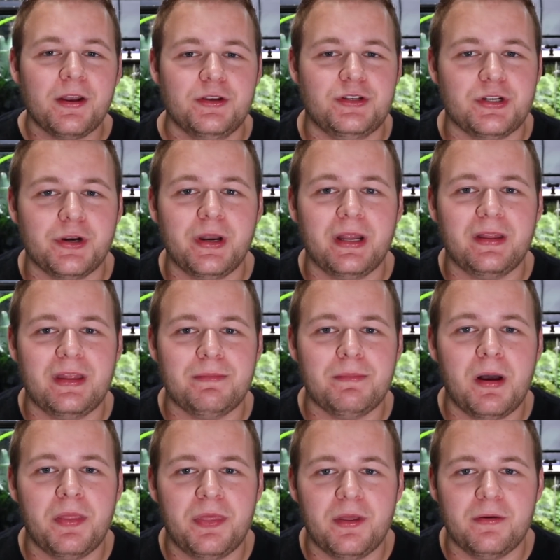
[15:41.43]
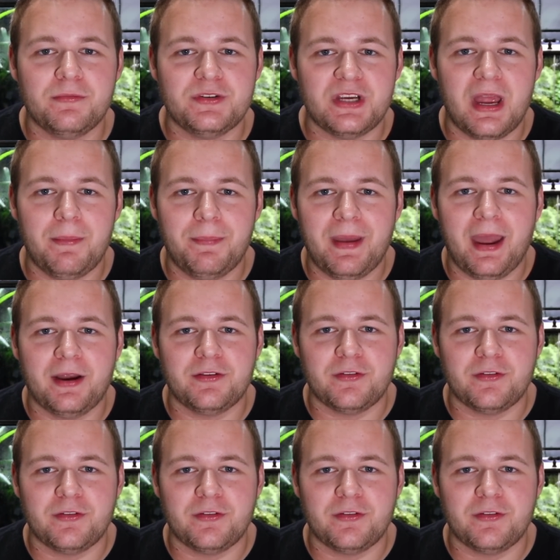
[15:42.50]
during the month of Jam-Packed